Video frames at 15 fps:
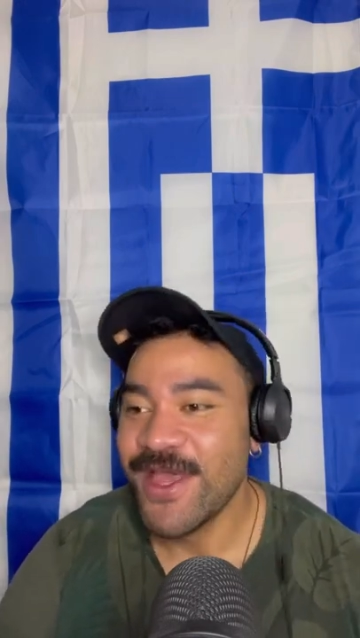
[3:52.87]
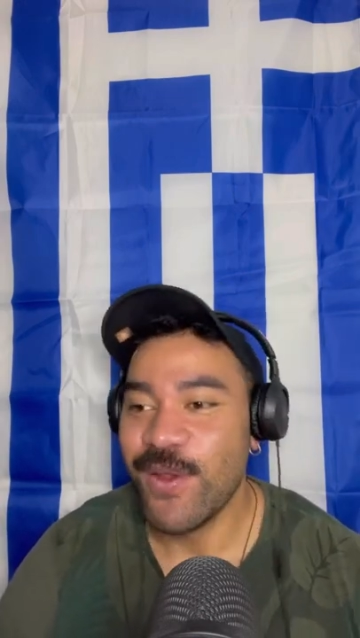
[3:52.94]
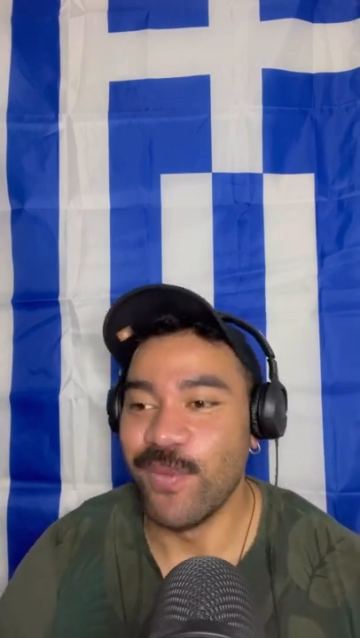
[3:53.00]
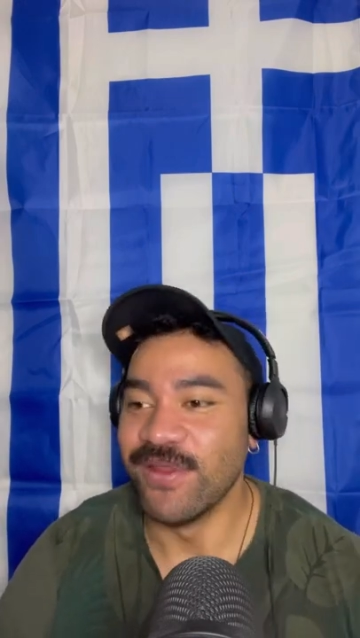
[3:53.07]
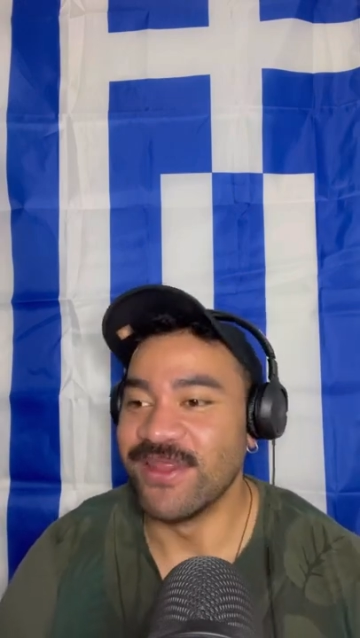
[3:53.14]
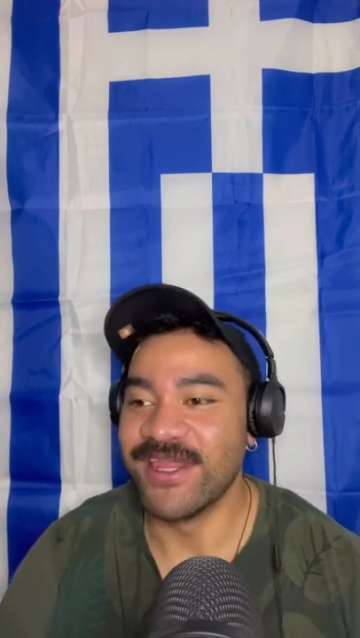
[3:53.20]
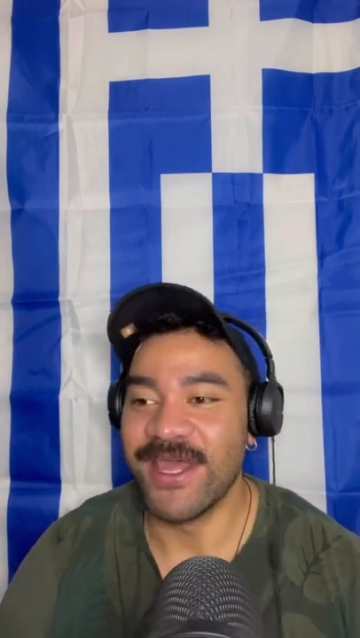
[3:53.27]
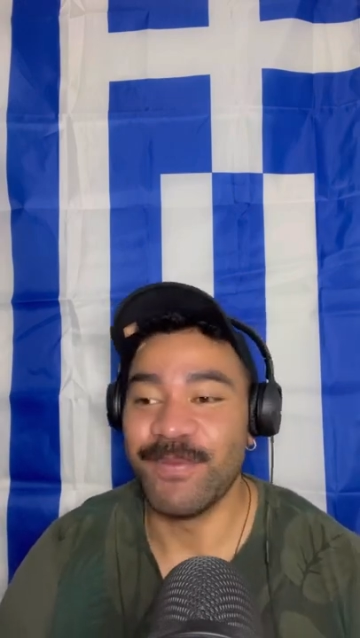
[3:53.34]

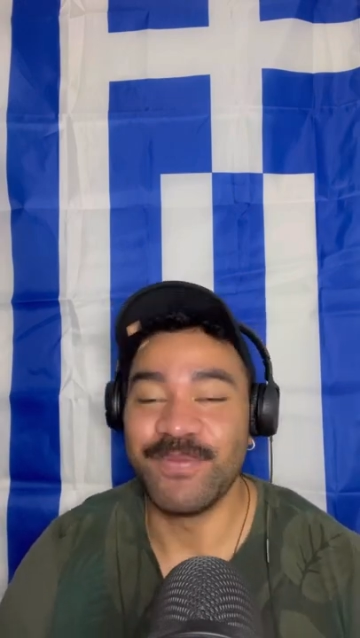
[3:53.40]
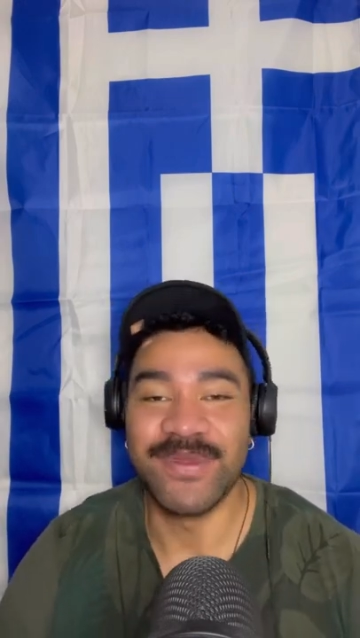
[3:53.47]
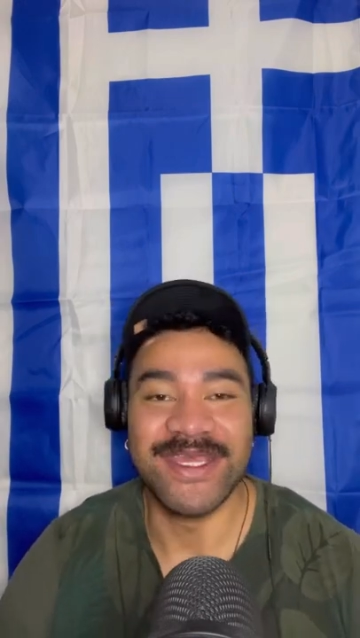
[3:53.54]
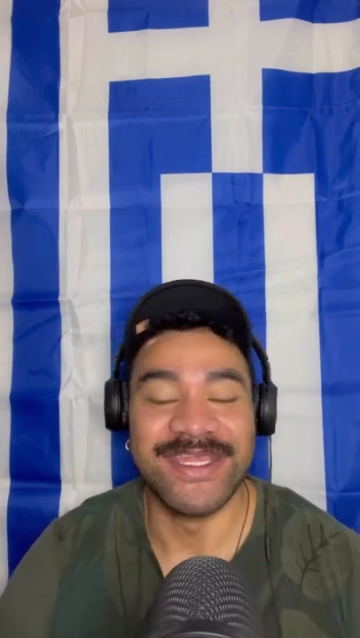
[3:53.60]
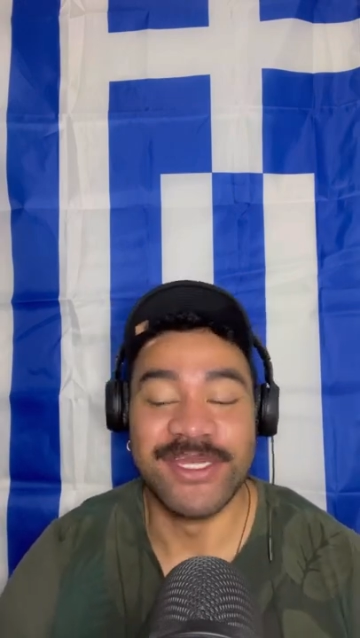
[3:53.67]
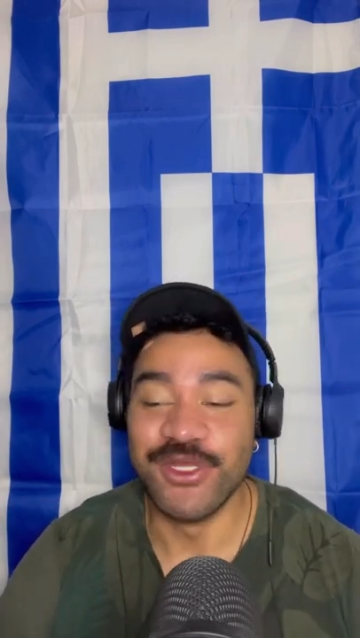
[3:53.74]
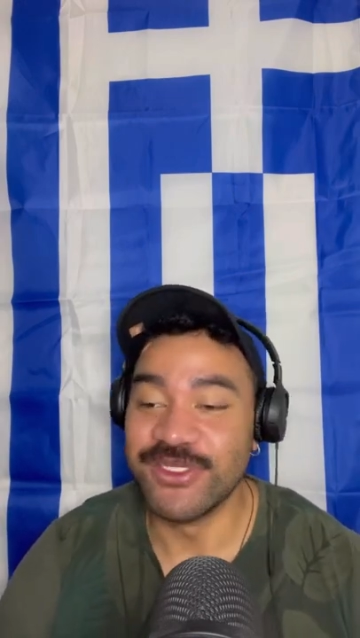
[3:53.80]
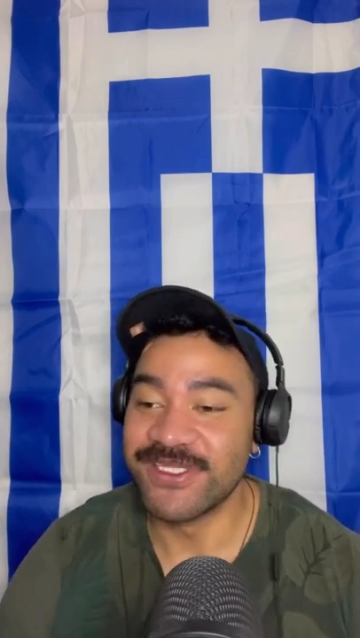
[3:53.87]
whether that be
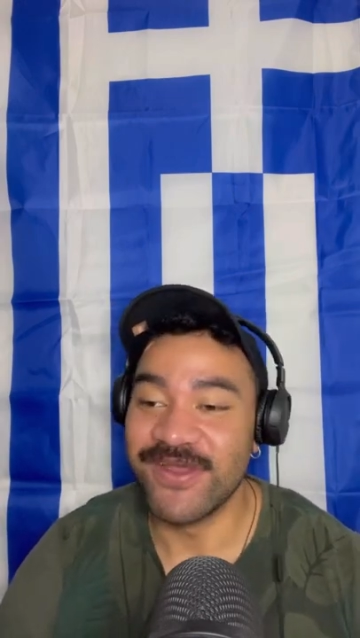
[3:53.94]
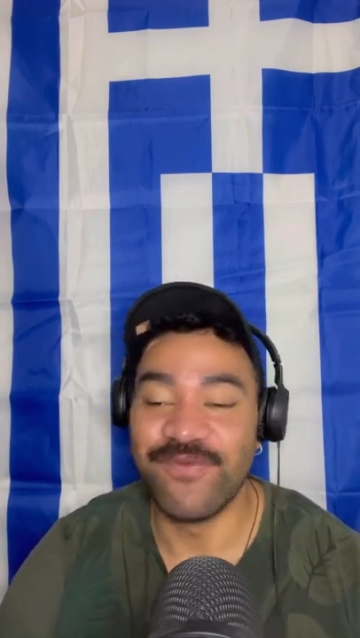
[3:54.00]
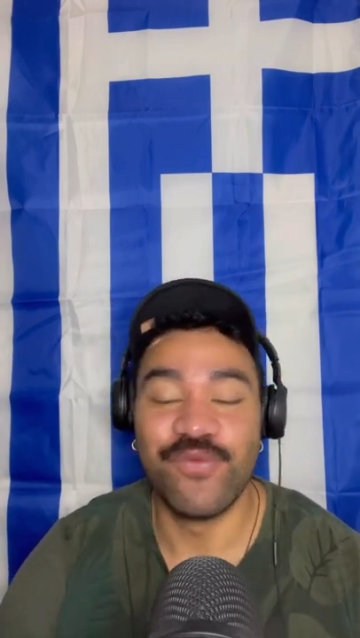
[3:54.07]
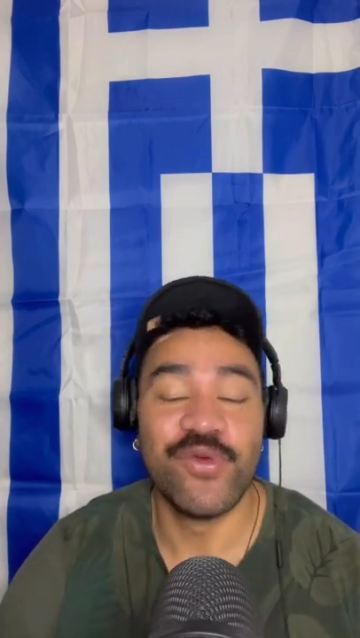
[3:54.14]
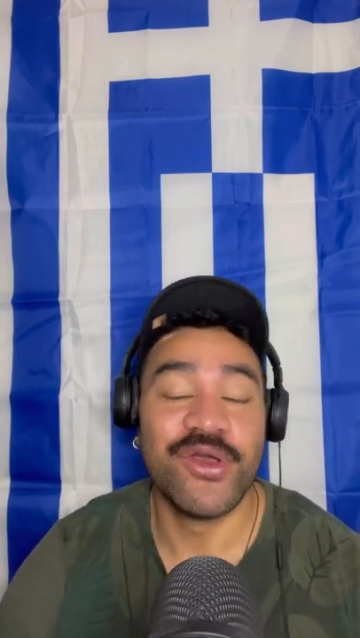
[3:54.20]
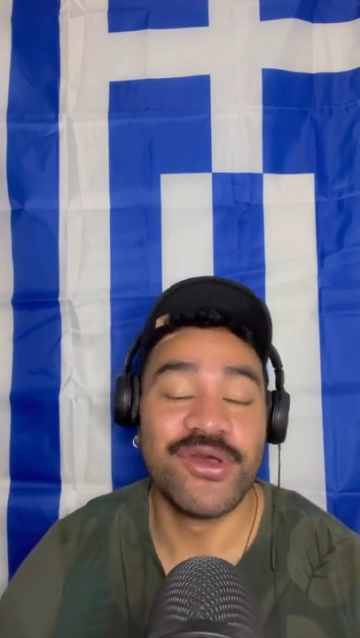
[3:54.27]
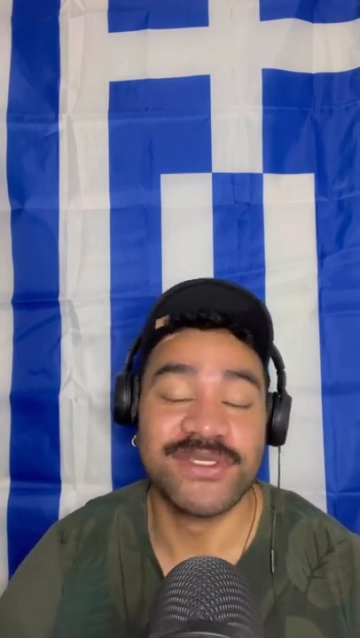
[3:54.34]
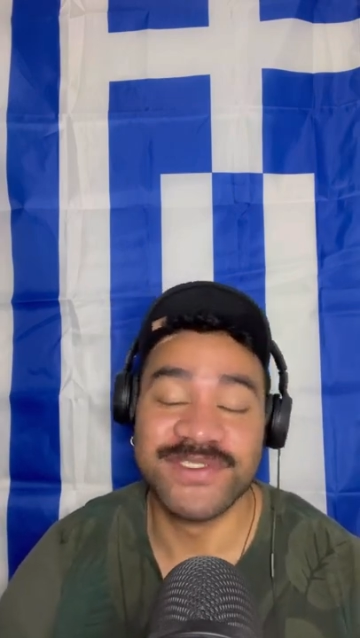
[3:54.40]
in New South
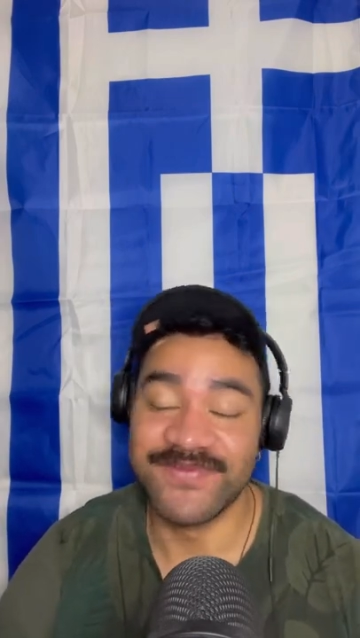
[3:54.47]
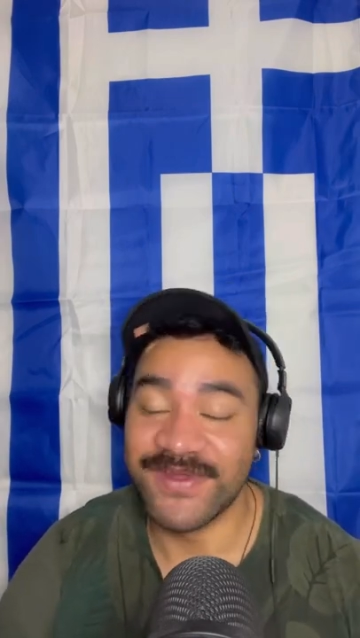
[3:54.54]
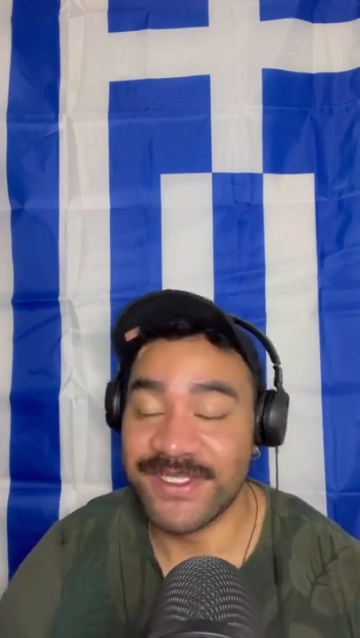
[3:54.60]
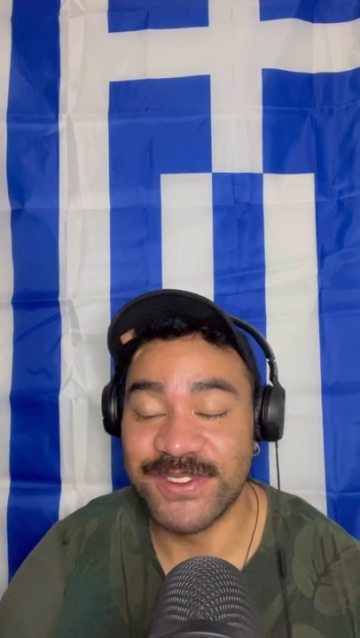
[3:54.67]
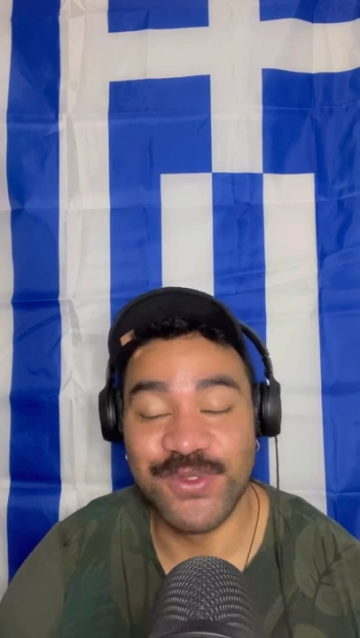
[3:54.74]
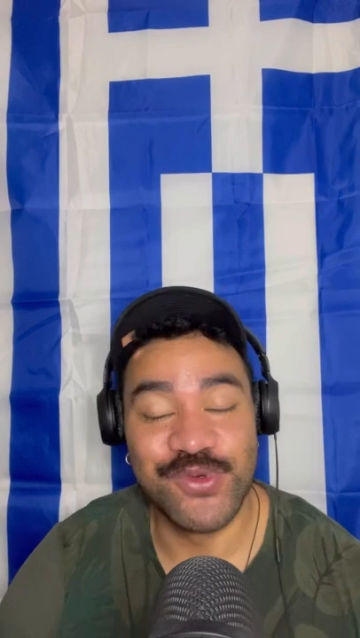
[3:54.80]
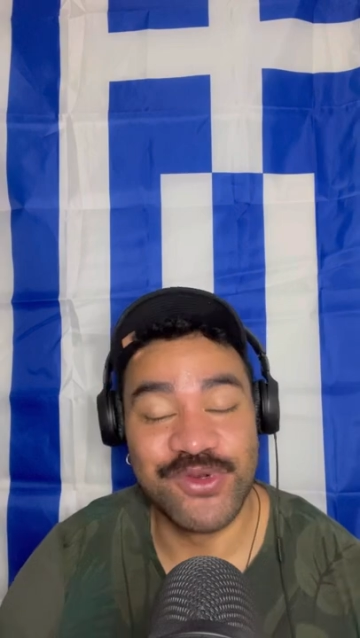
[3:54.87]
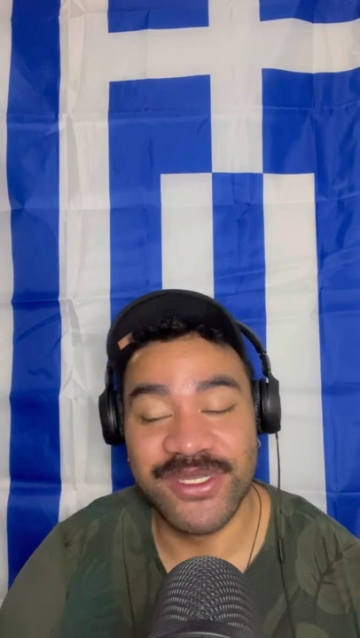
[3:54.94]
Wales,
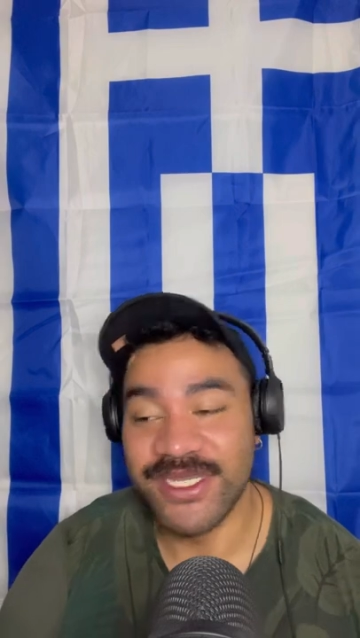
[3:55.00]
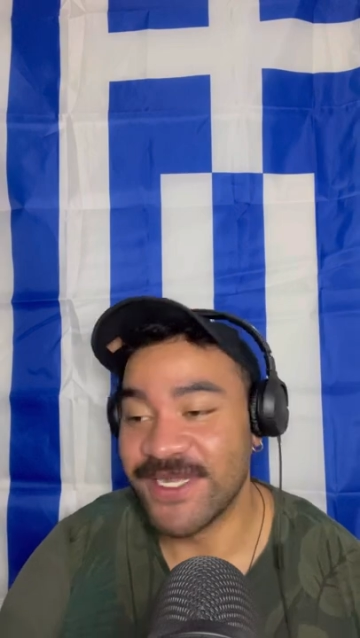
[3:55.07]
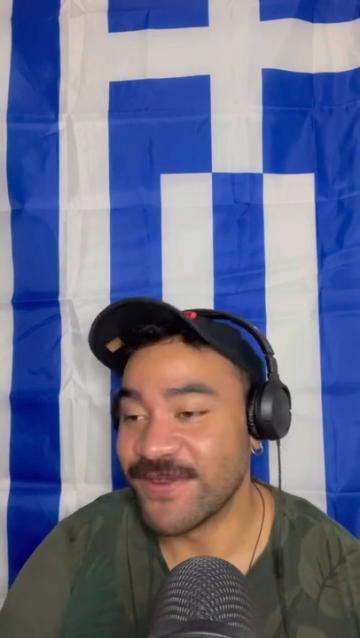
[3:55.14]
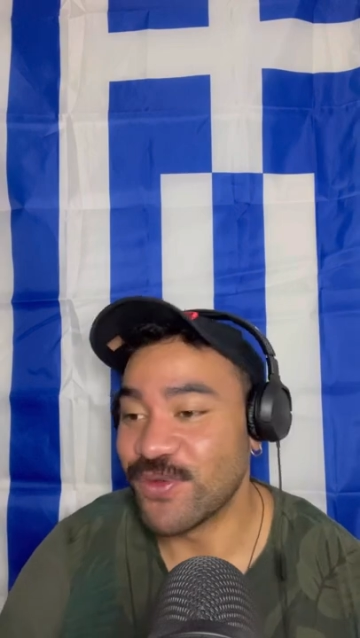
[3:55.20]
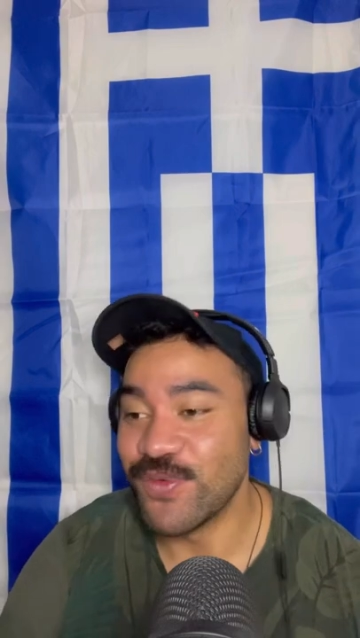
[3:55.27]
Victoria,